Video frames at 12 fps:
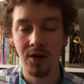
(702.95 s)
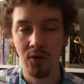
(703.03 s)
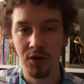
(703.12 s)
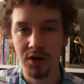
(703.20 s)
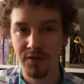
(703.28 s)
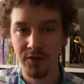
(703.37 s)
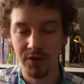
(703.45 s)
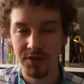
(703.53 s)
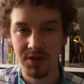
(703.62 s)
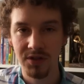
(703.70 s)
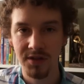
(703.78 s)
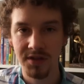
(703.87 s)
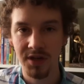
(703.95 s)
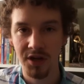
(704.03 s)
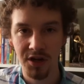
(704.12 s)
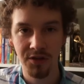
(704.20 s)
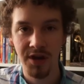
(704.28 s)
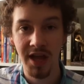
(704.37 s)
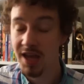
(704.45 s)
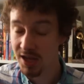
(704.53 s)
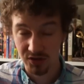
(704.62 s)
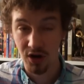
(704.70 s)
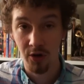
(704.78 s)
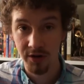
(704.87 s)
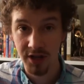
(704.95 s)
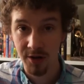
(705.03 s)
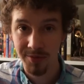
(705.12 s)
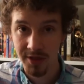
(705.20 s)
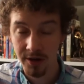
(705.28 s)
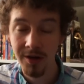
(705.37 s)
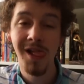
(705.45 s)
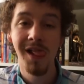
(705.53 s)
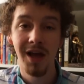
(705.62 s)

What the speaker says: or if you're listening to this on another day, it's already up there.